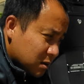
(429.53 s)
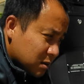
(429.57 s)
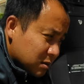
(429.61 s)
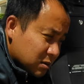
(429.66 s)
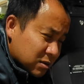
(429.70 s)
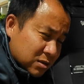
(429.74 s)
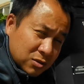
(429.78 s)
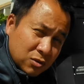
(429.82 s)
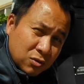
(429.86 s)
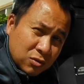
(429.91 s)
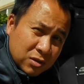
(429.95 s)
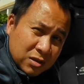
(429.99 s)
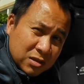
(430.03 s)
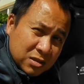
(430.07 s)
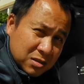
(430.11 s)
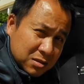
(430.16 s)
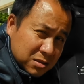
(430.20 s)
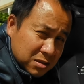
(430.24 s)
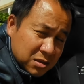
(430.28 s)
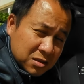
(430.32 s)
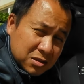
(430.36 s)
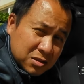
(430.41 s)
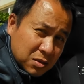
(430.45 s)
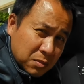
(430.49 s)
So this is
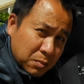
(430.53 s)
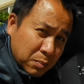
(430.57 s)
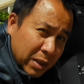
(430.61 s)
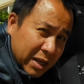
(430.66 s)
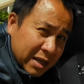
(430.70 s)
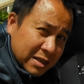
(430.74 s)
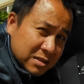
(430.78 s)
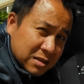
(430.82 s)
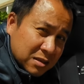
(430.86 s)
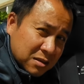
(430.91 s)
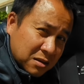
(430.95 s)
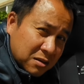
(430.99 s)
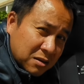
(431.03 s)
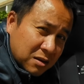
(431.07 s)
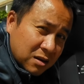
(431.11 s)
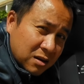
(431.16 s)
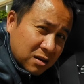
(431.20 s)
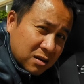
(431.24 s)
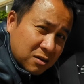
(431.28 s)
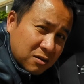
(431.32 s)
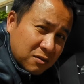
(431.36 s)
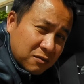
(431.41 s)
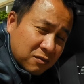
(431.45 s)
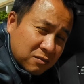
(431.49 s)
just a basic
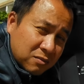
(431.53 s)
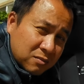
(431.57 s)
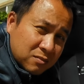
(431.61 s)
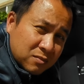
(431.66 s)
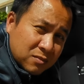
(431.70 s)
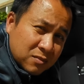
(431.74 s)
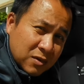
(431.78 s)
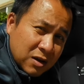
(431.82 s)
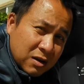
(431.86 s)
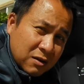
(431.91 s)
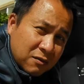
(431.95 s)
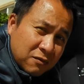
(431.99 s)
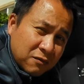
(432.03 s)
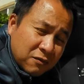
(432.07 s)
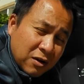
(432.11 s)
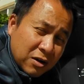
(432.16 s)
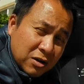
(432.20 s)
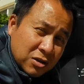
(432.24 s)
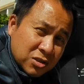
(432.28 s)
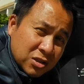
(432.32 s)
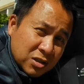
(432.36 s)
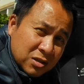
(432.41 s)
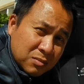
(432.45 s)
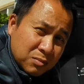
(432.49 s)

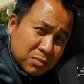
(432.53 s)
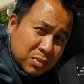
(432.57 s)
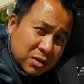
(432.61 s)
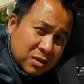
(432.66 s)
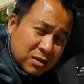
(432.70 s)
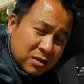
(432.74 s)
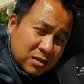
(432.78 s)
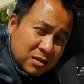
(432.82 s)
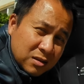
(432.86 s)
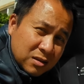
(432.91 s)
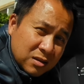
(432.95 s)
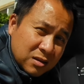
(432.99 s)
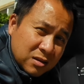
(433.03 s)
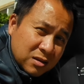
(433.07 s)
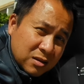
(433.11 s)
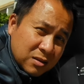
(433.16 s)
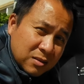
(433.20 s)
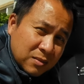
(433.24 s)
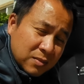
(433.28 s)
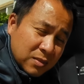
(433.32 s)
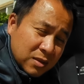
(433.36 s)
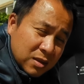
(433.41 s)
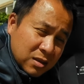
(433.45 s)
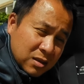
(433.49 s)
function, but
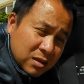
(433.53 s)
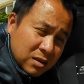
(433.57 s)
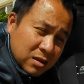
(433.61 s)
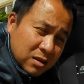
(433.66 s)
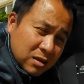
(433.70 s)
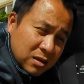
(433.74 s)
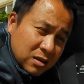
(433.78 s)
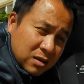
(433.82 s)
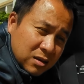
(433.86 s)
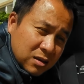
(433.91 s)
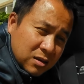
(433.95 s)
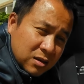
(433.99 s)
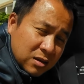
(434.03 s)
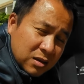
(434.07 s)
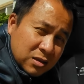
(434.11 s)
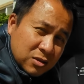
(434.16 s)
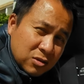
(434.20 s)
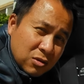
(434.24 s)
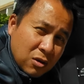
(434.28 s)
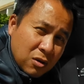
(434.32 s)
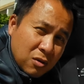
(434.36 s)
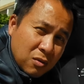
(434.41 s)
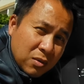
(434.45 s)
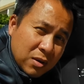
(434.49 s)
it's
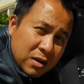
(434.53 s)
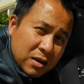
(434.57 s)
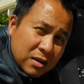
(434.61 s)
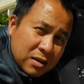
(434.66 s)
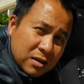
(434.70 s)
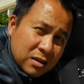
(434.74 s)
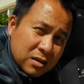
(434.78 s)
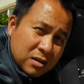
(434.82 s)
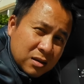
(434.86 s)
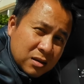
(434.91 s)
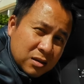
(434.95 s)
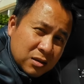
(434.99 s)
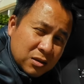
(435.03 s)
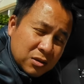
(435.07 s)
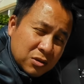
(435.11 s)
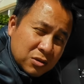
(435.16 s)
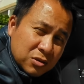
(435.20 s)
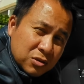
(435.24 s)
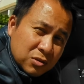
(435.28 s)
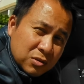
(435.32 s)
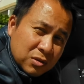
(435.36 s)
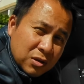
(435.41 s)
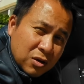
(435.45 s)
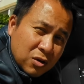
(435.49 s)
always
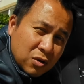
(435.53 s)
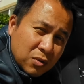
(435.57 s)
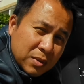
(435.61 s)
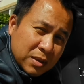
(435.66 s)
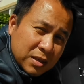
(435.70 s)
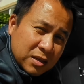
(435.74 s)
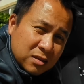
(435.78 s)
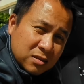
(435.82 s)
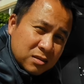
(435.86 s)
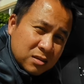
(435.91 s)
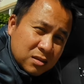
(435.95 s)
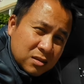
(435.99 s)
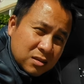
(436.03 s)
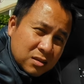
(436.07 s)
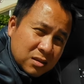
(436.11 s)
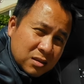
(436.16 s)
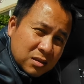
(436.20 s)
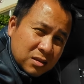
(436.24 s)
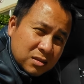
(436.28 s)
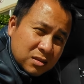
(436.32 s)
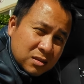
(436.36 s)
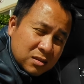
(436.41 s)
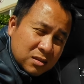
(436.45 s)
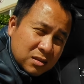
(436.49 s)
good to know, because
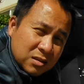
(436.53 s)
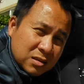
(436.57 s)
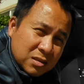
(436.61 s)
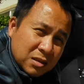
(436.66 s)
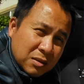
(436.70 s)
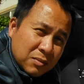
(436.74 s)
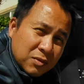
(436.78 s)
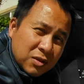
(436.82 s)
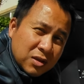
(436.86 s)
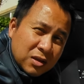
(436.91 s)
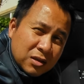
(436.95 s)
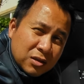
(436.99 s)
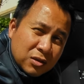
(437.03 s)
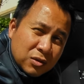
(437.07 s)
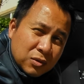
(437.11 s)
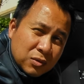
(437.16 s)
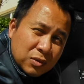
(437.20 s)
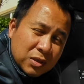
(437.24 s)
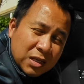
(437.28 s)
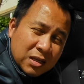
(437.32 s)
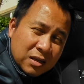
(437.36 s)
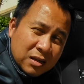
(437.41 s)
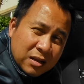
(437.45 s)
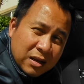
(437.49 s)
it's something
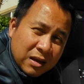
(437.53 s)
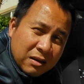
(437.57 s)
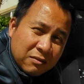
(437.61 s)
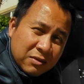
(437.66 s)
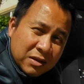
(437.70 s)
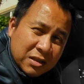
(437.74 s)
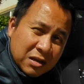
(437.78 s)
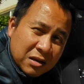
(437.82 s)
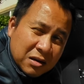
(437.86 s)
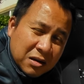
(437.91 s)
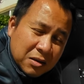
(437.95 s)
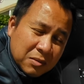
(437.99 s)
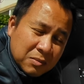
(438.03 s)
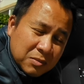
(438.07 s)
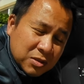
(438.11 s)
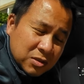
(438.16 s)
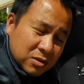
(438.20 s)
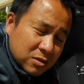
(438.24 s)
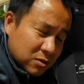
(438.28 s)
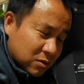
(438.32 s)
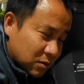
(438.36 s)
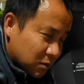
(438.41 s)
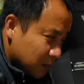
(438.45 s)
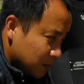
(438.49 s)
you did it every time.
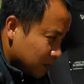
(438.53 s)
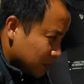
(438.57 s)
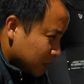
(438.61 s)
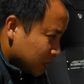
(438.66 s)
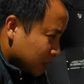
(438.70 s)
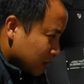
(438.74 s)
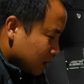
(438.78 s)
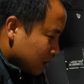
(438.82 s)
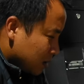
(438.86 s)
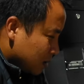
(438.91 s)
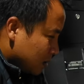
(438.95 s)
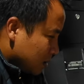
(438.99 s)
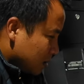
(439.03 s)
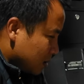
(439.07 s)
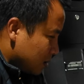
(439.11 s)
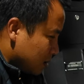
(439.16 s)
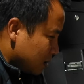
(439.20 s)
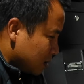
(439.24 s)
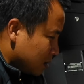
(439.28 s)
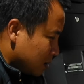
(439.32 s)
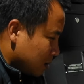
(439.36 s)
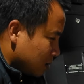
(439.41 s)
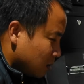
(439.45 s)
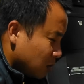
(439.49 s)
So
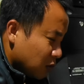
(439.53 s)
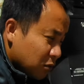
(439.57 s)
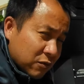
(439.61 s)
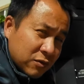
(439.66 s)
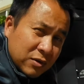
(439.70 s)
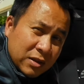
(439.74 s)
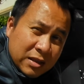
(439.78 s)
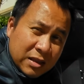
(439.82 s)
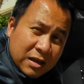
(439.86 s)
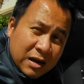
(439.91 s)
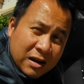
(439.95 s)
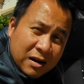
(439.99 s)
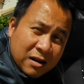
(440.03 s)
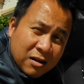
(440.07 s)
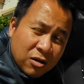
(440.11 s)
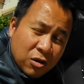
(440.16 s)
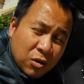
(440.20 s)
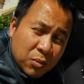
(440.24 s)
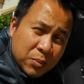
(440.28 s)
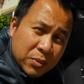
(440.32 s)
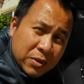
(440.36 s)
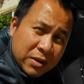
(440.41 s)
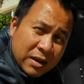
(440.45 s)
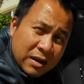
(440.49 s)
hopefully that
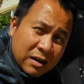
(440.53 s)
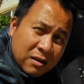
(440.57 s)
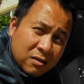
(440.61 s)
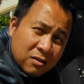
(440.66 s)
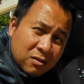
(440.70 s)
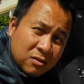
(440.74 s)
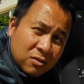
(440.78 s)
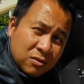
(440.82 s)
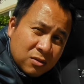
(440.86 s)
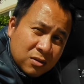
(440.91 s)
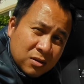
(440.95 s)
helped you out.